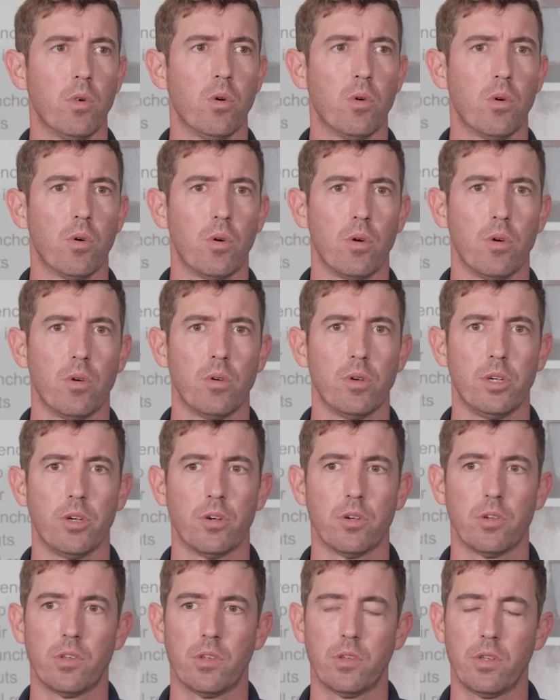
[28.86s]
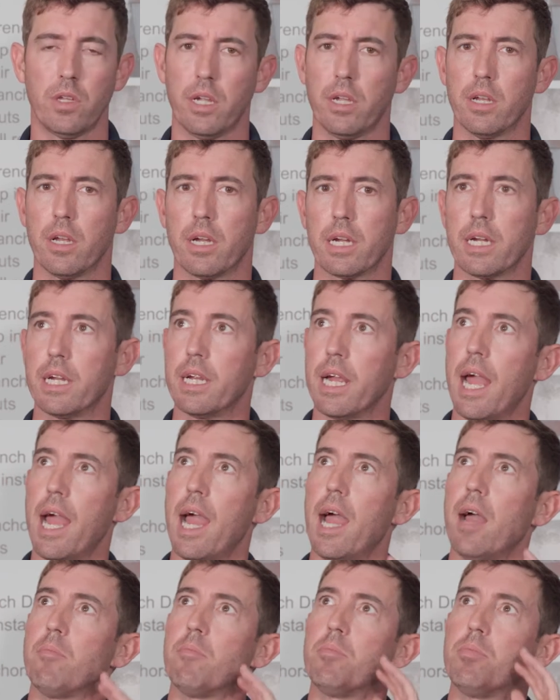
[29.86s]
or you're seeing a
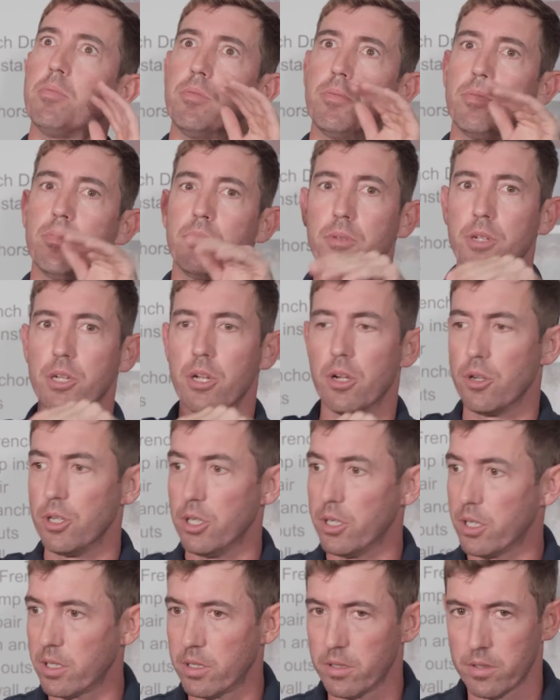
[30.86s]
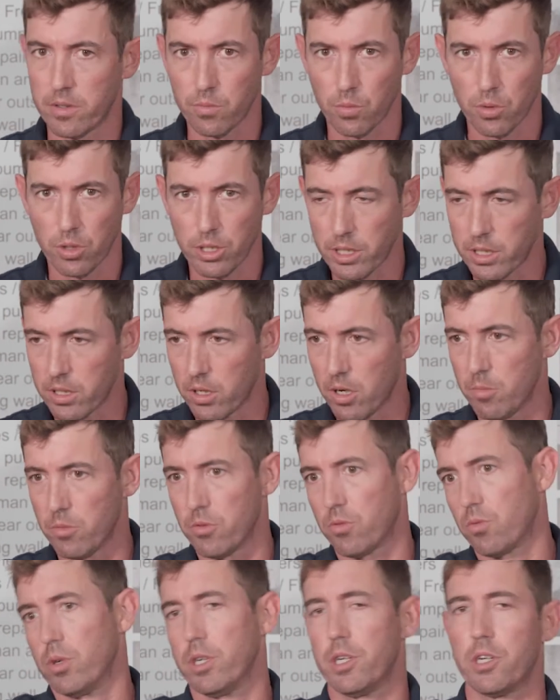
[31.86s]
gap, where you can
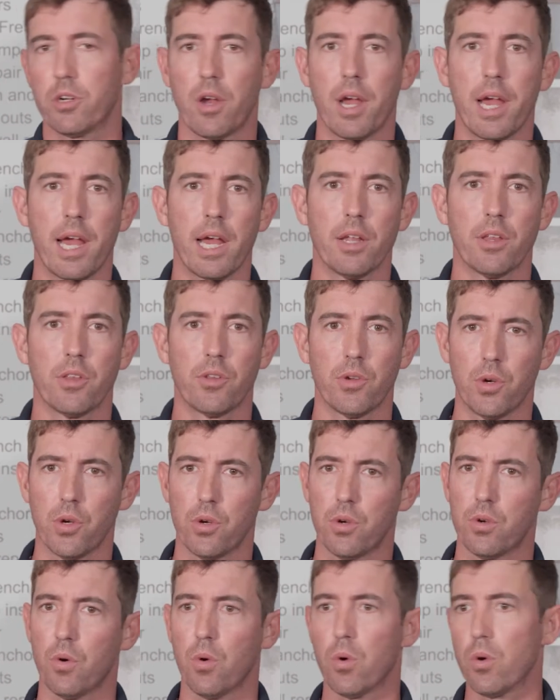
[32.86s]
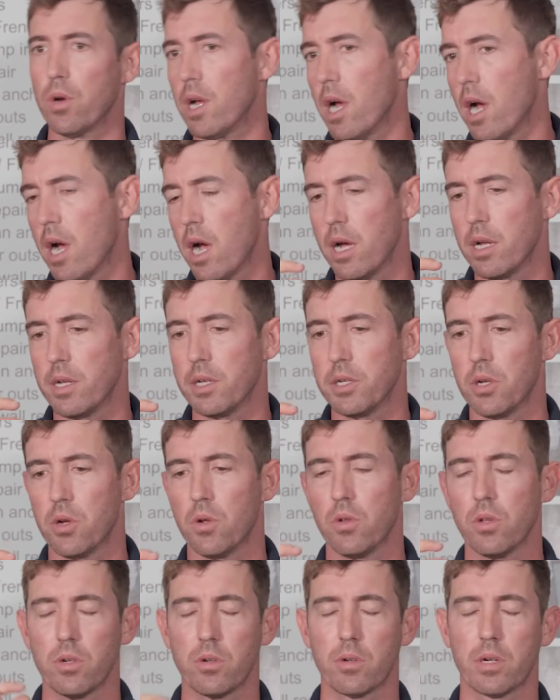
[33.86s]
almost reach your hand through, or not,
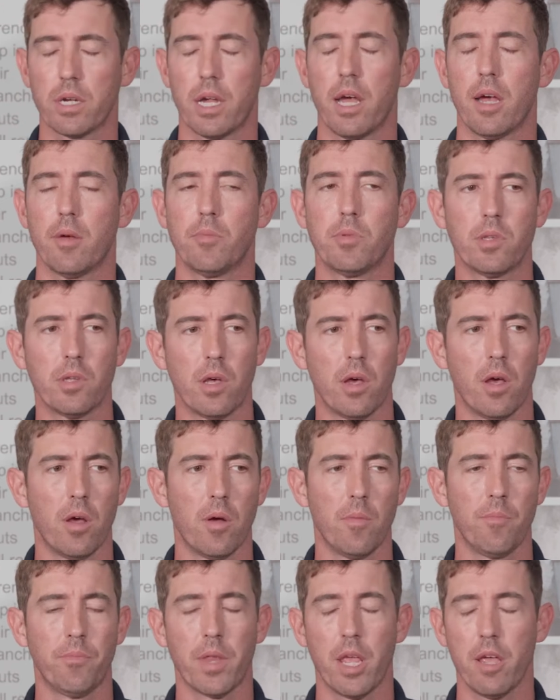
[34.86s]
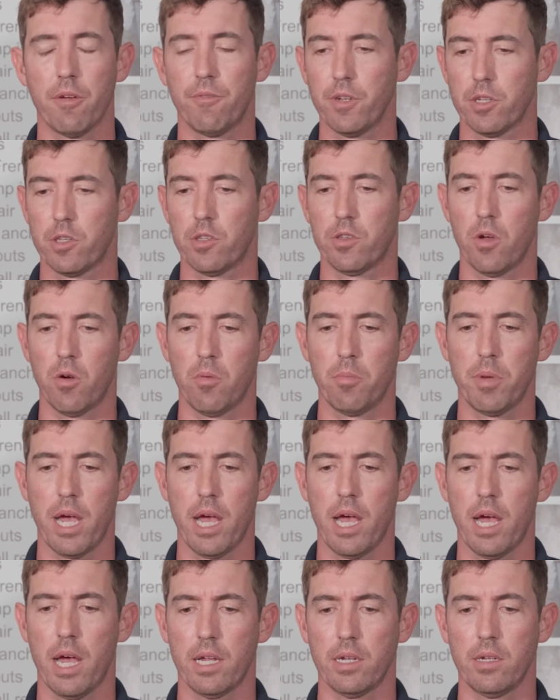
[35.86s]
little gaps. If it's so
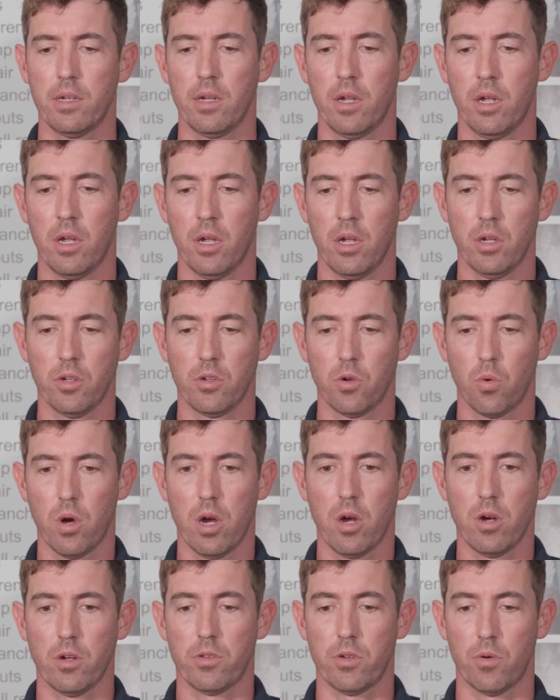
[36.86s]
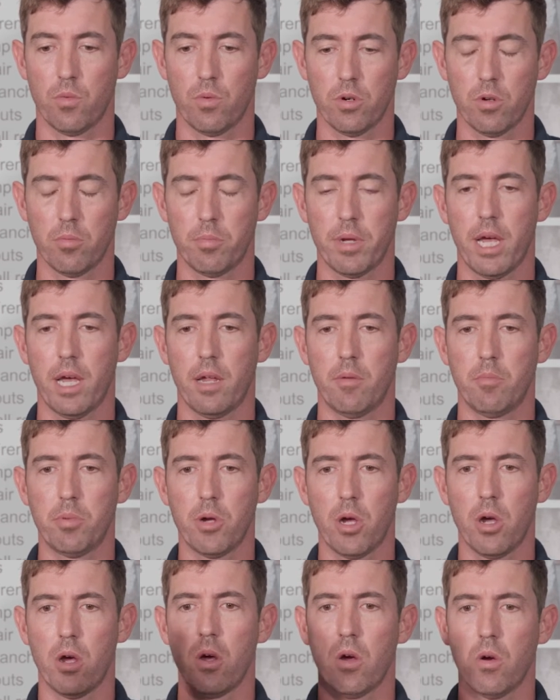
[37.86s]
bad to where it's a real bad
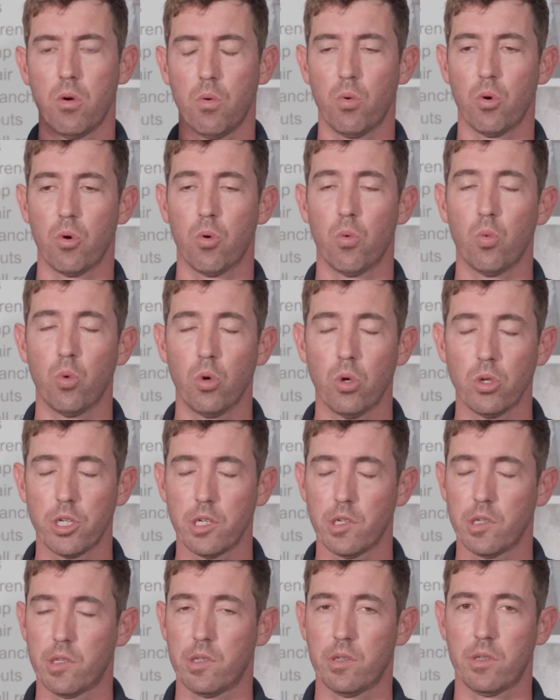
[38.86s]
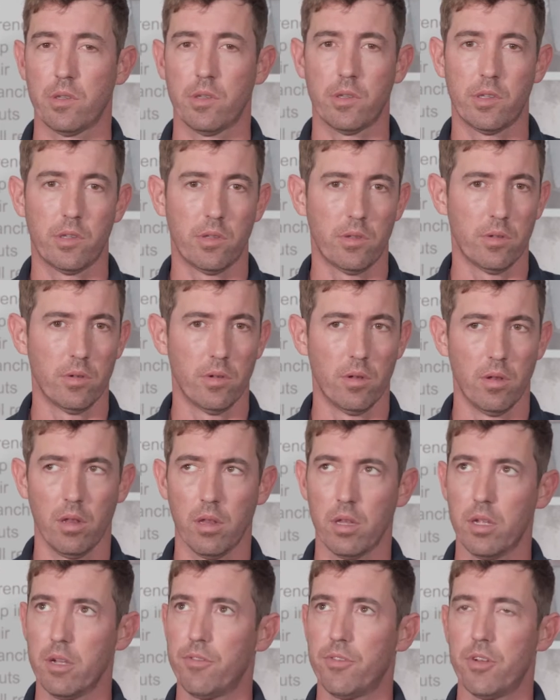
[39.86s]
bow, where we'll just
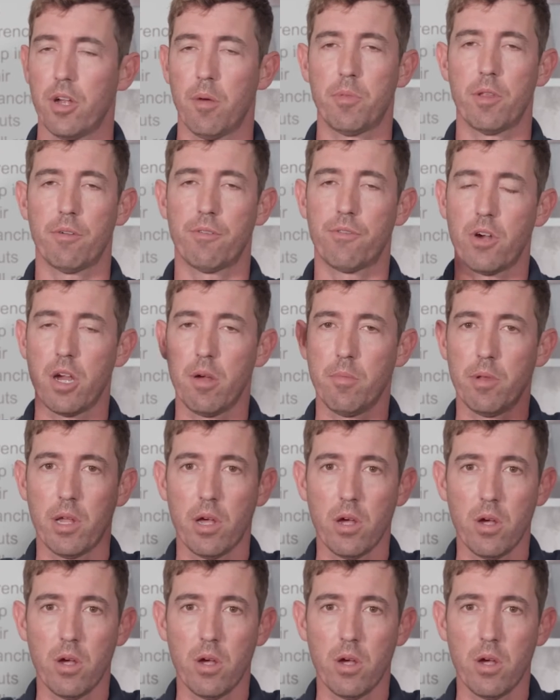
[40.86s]
lift up the frame of the